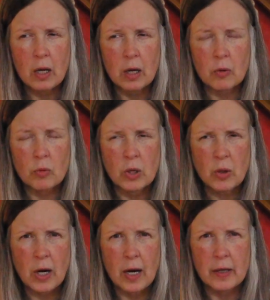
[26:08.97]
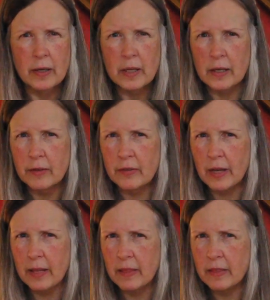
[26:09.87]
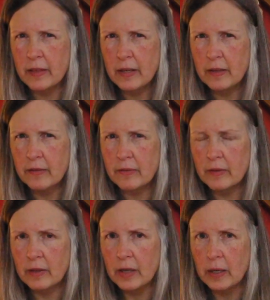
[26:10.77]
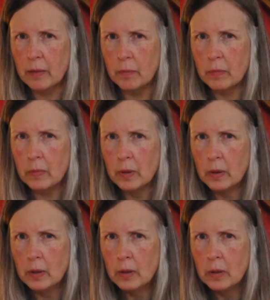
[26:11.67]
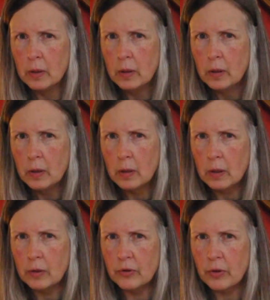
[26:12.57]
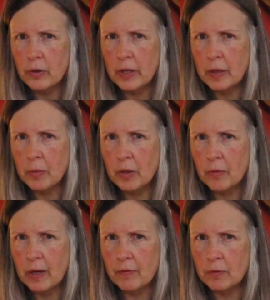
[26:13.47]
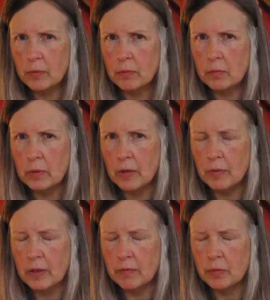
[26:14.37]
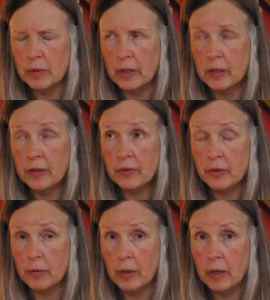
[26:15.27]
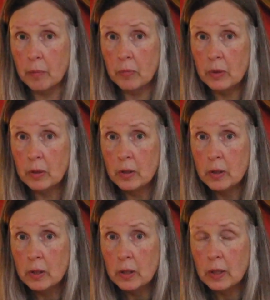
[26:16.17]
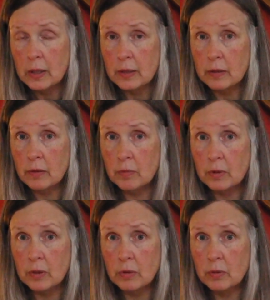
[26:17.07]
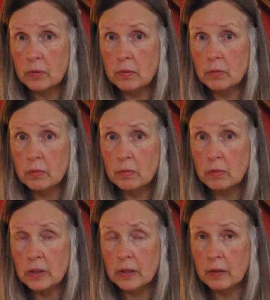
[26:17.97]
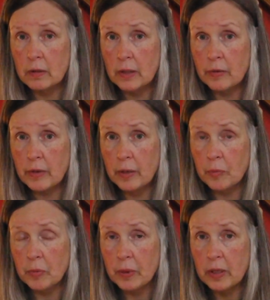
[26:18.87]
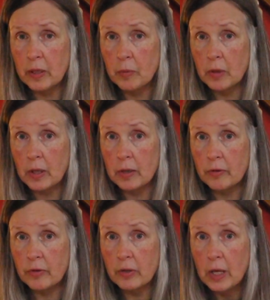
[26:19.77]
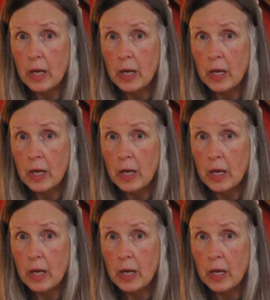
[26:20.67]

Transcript: Aroha Knits, I think is the name. Is her name on Ravelry on Instagram. I don't know what her other name would be anywhere else,